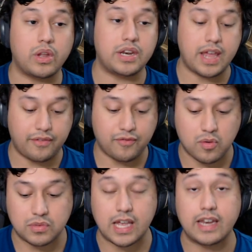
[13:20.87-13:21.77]
day
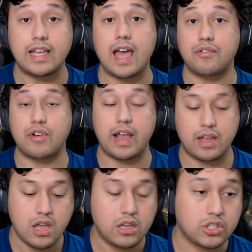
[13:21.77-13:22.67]
from Xinyan, right?
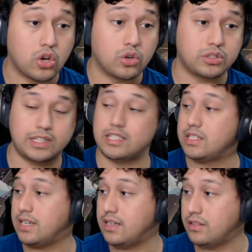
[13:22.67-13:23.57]
So let's
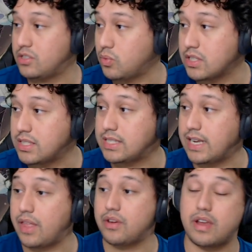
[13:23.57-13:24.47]
watch this
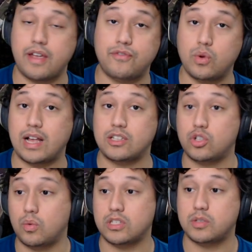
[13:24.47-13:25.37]
together. If you guys
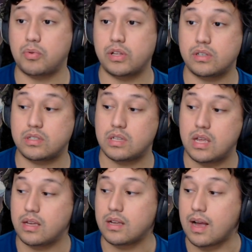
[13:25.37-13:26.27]
don't want spoilers,
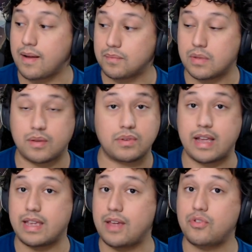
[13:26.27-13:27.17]

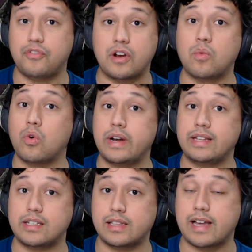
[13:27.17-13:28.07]
I gave you fair warning
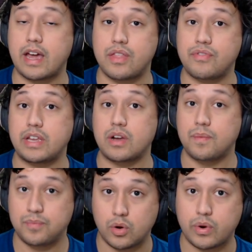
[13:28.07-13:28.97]
to click out of the video,
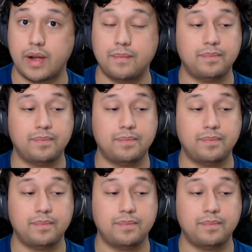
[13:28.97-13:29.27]
okay?